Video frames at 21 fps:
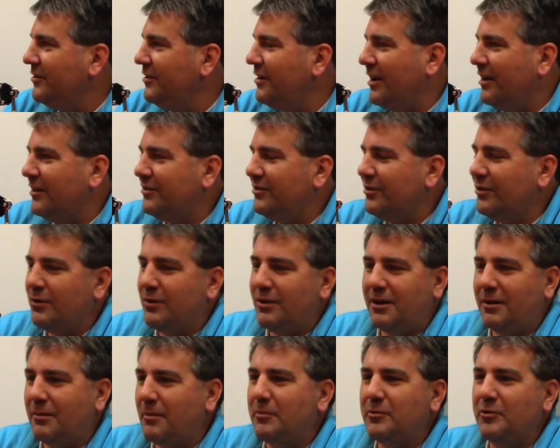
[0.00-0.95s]
So
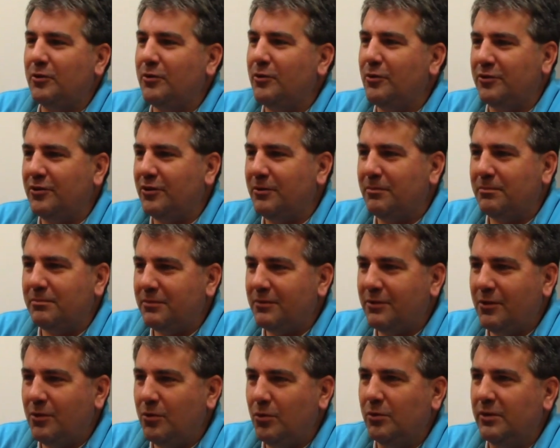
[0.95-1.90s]
I'm sure there's a
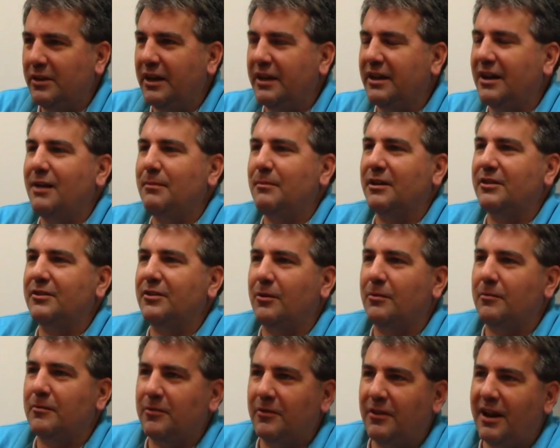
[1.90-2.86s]
cool economic
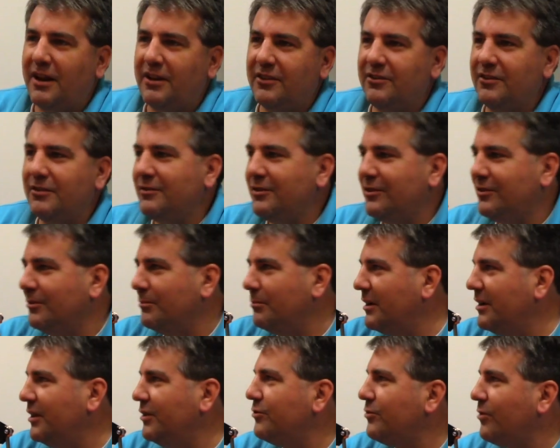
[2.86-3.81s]
term for that. It's just a
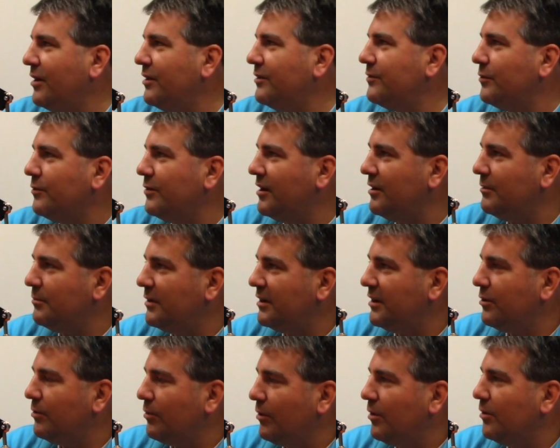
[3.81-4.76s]
money transfer, not a
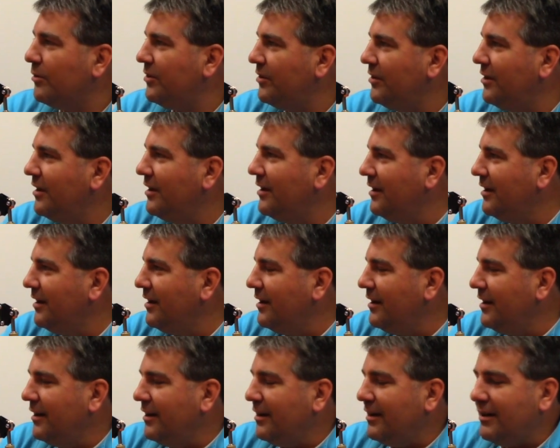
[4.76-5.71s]
money growth.
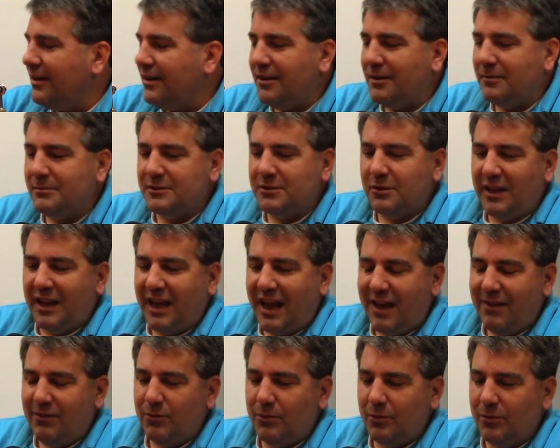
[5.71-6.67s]
So they
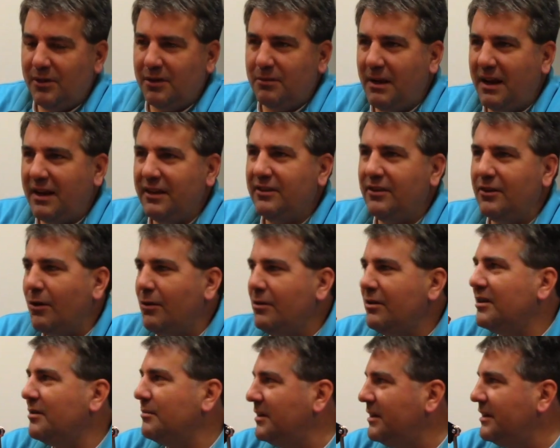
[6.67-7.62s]
haven't really made the
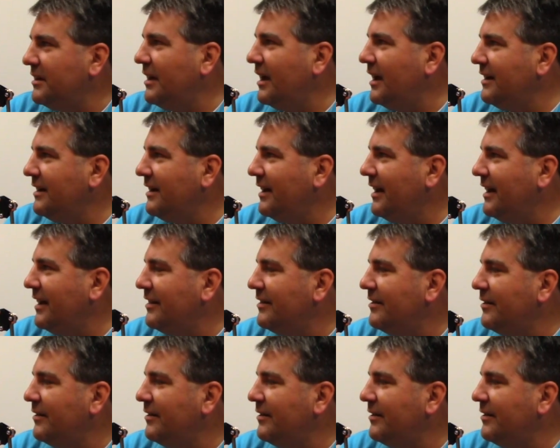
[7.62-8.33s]
argument yet, and